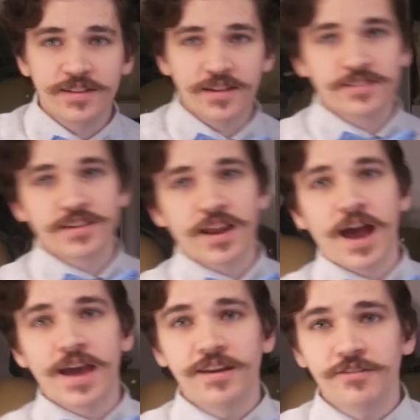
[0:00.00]
It's not
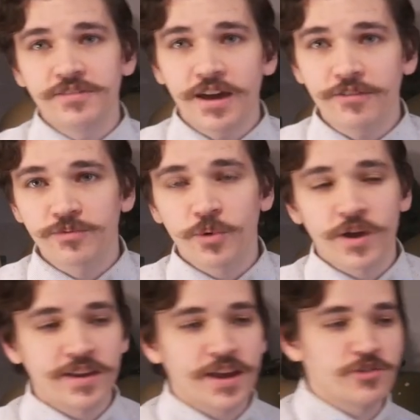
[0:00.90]
high enough depth where I
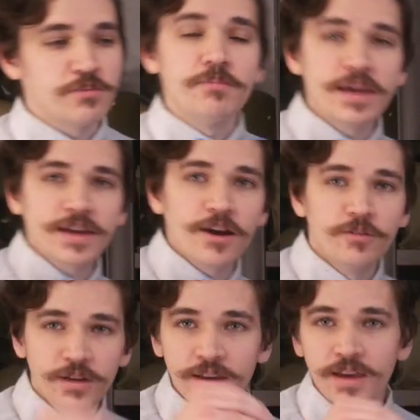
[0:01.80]
can actually make out
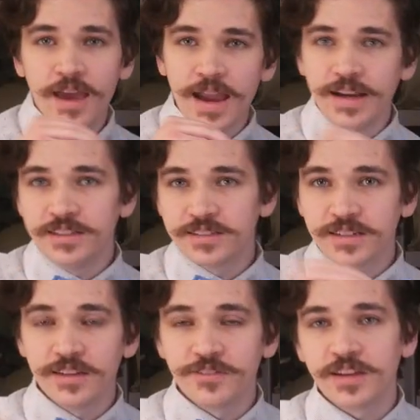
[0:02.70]
any
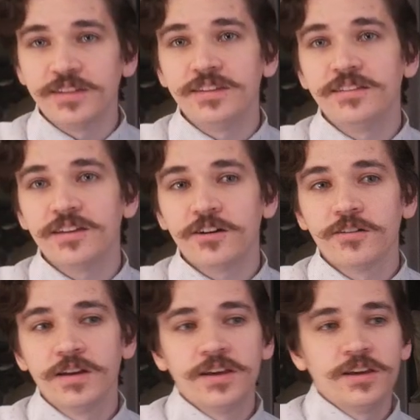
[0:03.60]
significant detail.
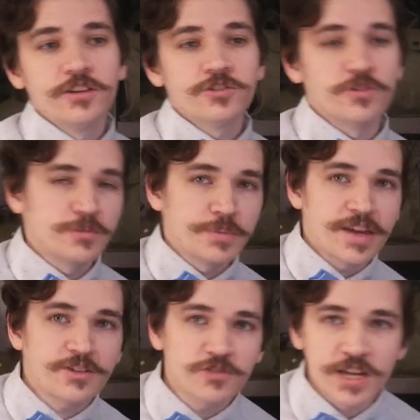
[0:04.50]
So there's a
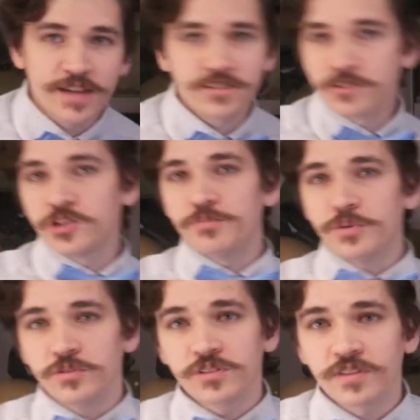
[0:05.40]
potential chance they're jump
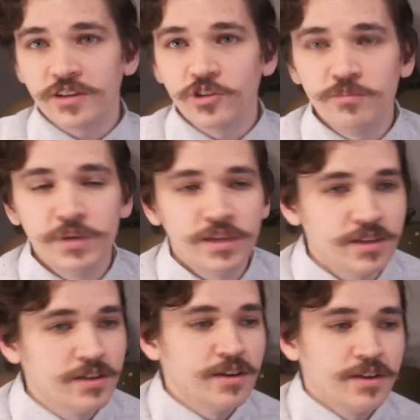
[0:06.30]
boots. They could
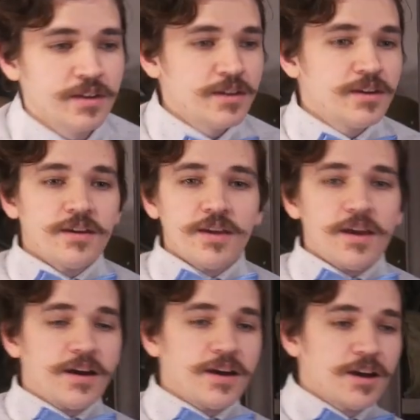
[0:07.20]
be
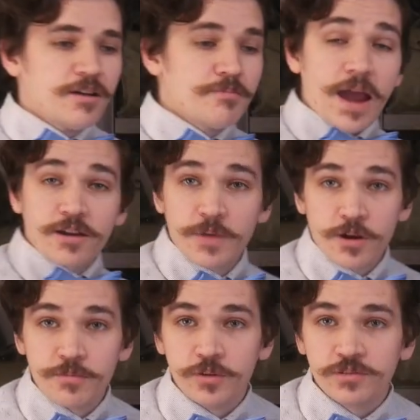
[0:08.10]

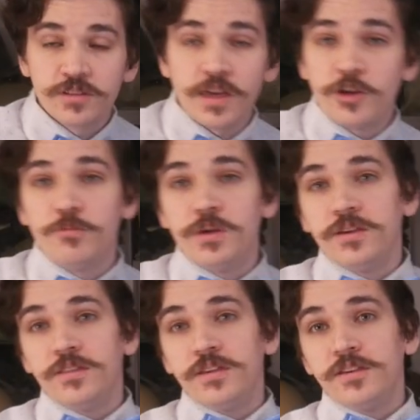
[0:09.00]
McNamara boots. They could
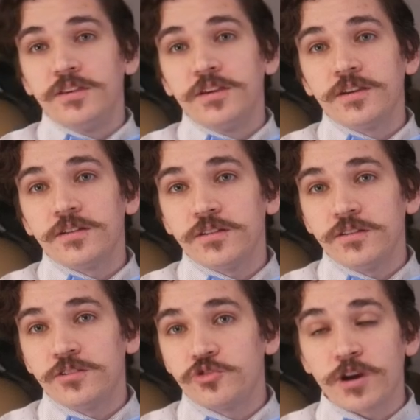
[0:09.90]
be the
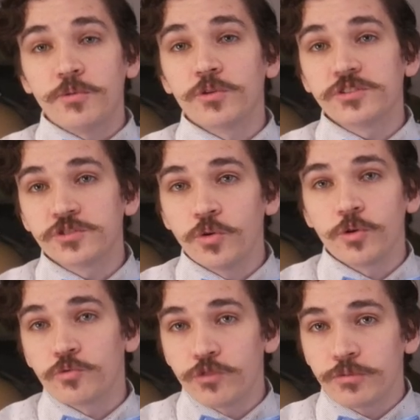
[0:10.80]
direct molded sole
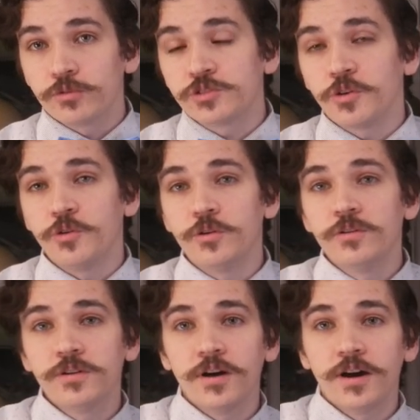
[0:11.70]
or ripple sole
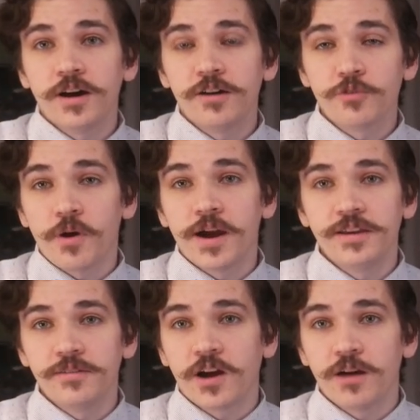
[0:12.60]
variety
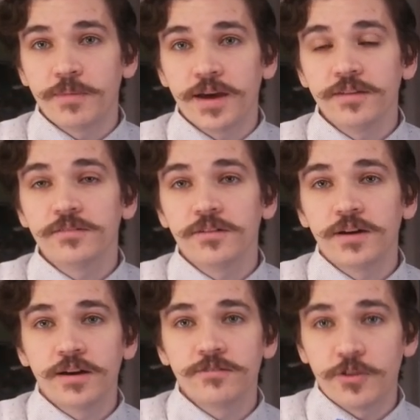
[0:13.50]
of combat
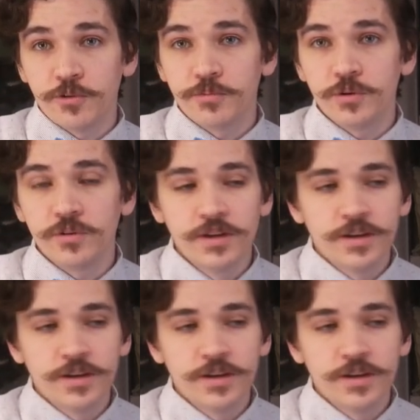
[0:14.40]
leather boot.